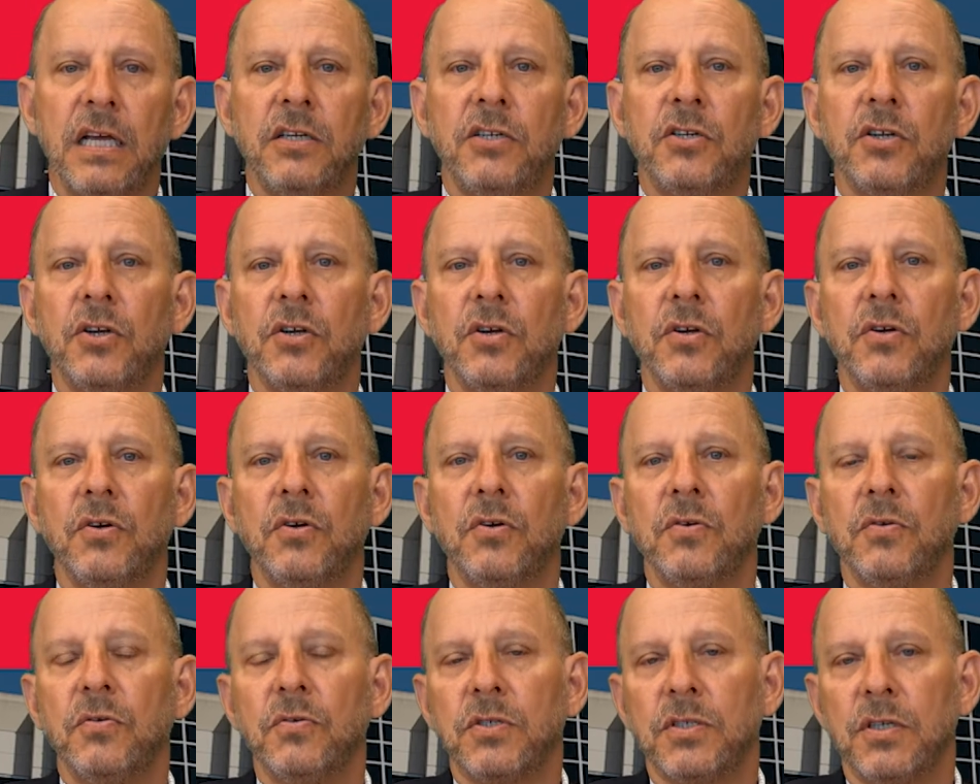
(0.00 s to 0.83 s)

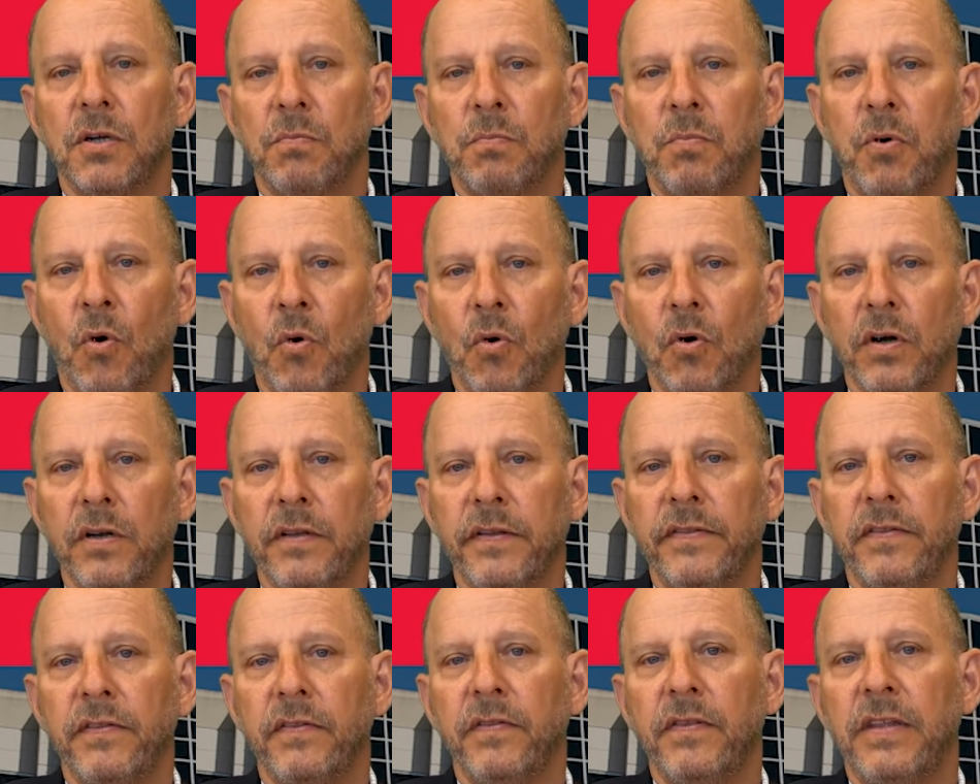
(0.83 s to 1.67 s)
to
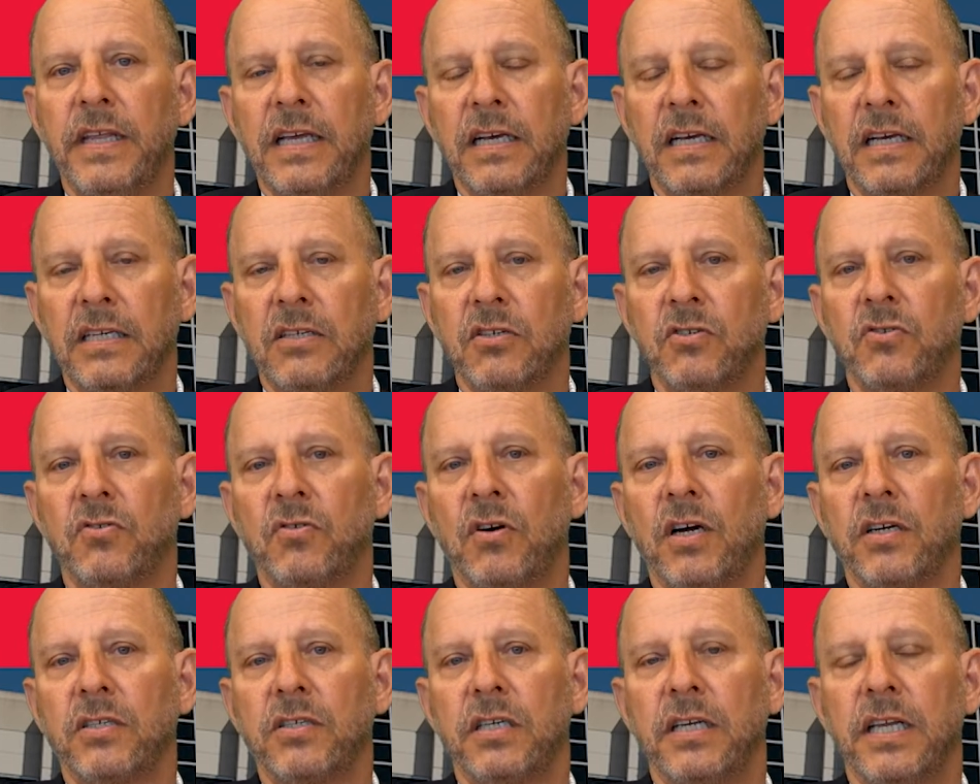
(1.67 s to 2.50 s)
support the
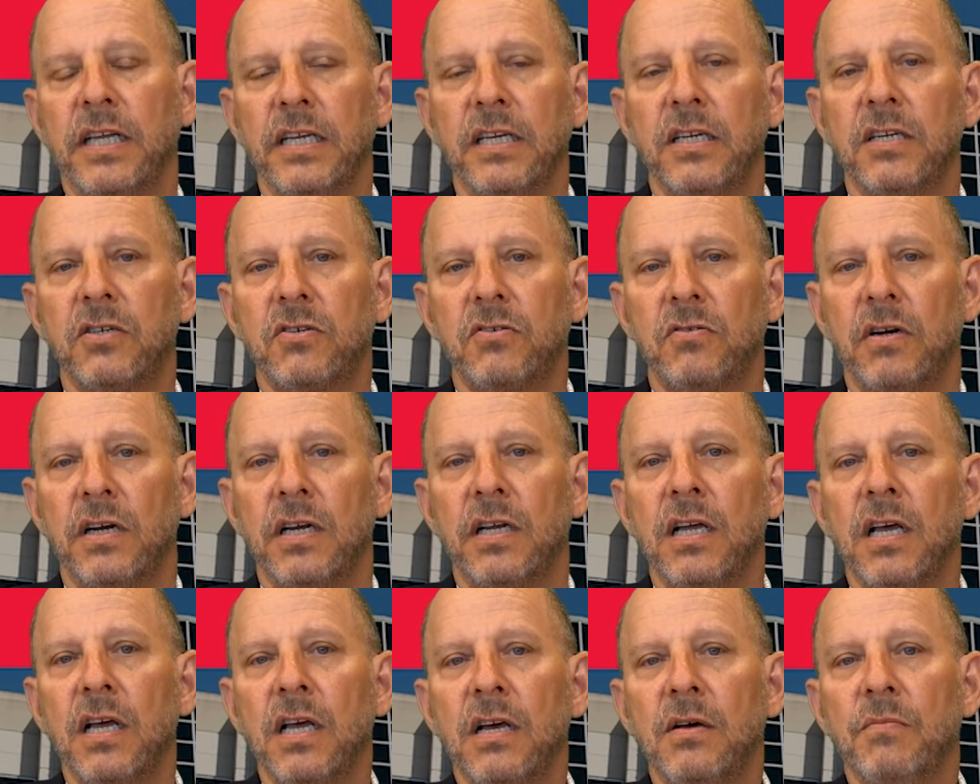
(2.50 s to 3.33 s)
construction industry